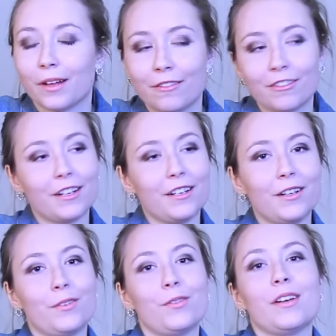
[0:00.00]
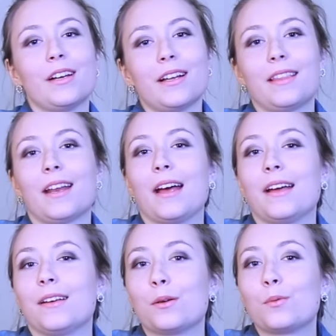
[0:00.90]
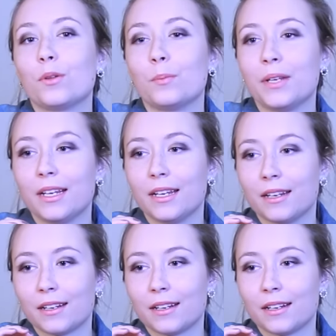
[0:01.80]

I already knew that I will be